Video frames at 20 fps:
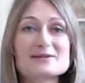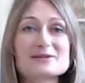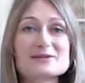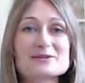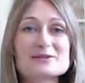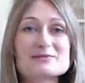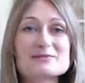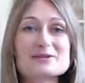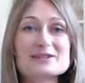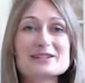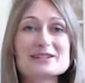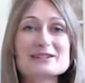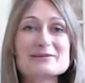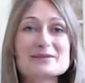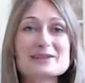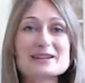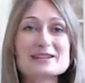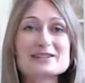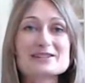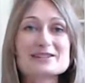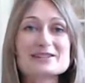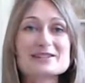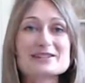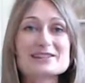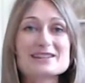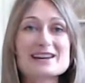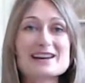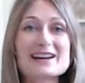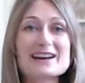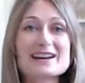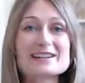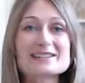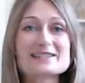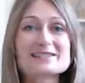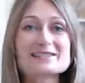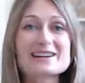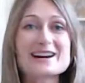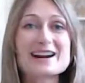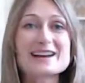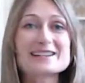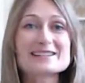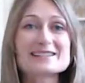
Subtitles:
Good morning, Mish. Hi, Therese.